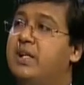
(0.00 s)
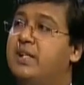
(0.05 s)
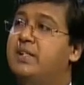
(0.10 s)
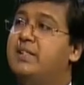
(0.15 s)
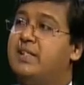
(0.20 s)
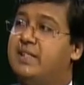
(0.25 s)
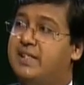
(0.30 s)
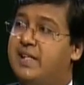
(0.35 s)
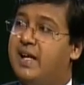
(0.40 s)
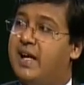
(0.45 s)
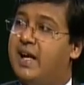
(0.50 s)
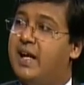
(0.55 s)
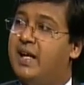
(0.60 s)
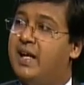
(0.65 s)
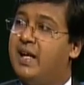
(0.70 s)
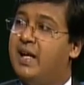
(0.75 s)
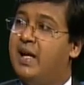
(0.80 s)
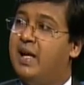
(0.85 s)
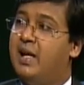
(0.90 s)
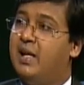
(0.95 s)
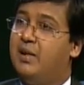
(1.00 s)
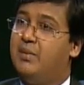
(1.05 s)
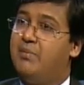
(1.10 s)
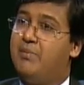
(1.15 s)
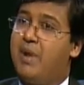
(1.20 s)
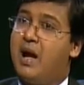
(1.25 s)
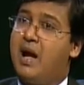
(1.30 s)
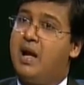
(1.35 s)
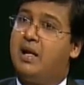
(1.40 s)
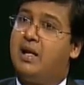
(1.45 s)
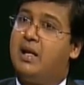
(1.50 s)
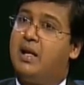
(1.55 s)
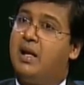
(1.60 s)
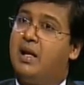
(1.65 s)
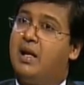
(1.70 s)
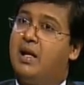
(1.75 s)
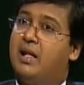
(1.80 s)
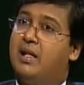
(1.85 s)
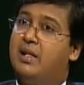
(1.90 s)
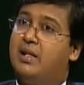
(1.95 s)
it is the state, but
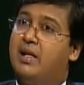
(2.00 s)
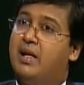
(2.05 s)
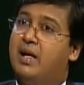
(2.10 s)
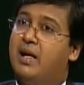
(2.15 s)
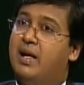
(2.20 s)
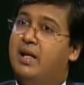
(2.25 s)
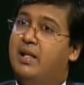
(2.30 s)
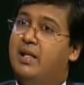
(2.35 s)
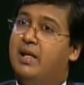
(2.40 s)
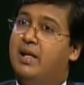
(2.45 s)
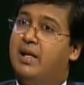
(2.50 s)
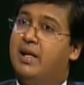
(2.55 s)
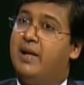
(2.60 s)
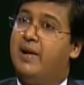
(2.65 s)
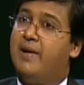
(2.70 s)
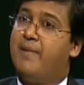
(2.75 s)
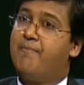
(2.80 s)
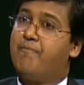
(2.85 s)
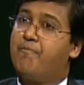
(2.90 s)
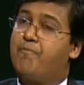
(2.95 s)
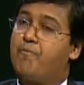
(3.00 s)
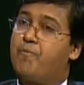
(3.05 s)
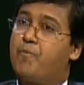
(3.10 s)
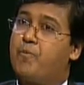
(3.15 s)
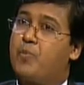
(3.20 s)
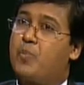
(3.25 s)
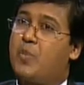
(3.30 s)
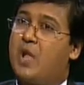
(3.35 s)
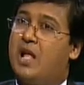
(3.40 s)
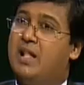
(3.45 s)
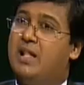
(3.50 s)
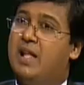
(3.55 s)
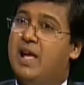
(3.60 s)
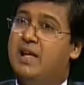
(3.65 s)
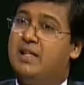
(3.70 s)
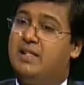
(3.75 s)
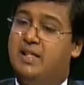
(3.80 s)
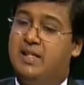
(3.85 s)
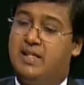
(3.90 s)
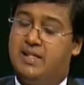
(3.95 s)
there
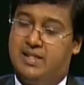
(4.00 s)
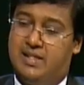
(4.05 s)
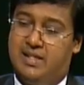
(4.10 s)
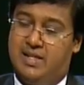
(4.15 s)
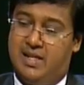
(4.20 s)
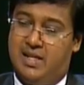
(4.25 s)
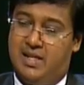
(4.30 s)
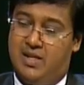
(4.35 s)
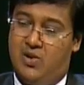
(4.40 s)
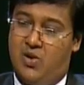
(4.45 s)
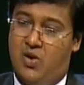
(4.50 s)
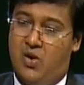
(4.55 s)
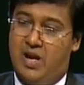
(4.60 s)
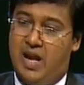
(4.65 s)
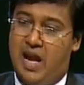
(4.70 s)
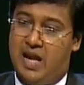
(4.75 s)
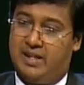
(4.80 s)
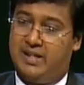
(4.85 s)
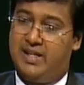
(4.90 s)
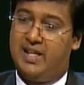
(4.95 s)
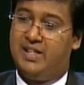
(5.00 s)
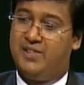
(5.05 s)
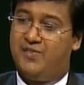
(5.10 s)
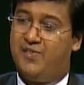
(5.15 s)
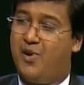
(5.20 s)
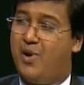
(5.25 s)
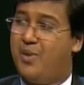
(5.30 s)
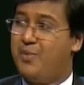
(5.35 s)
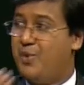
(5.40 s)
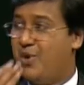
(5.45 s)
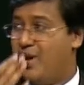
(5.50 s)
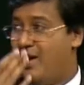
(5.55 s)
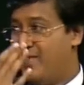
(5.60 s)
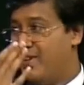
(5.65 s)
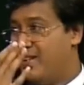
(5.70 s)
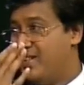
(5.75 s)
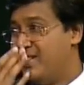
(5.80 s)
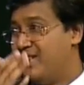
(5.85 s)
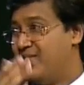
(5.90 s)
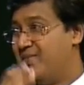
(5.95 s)
is the Lord Atkins formula,
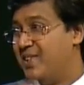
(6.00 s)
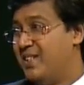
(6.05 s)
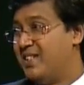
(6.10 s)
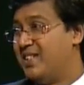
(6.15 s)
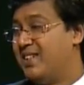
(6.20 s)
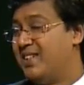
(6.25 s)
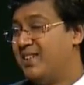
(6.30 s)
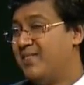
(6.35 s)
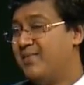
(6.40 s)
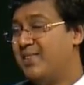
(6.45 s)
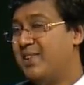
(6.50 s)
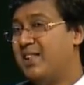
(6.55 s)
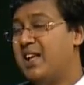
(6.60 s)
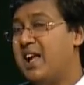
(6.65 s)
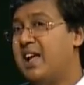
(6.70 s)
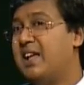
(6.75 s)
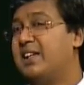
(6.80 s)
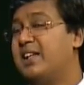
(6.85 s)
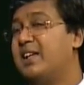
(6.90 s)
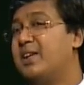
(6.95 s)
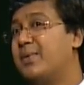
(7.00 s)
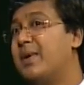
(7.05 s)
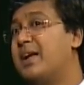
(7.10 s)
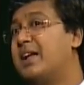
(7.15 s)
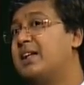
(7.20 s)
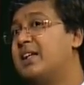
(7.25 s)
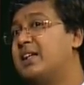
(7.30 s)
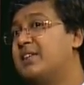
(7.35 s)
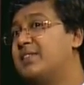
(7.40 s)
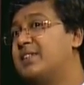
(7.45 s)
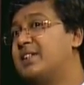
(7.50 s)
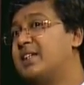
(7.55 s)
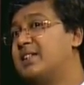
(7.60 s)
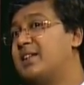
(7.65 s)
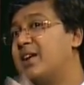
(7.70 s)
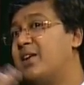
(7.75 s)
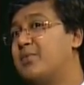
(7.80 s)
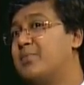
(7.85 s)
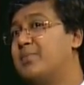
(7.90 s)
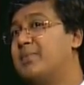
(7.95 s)
which in the 1920s, which
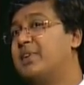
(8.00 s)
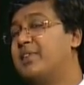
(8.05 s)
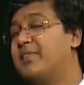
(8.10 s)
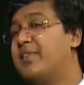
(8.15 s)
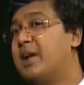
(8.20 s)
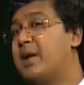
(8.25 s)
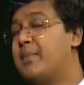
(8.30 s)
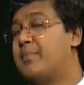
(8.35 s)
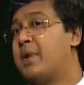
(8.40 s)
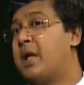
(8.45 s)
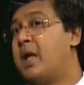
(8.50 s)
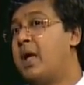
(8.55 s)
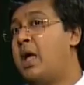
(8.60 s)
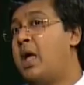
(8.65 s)
has now developed.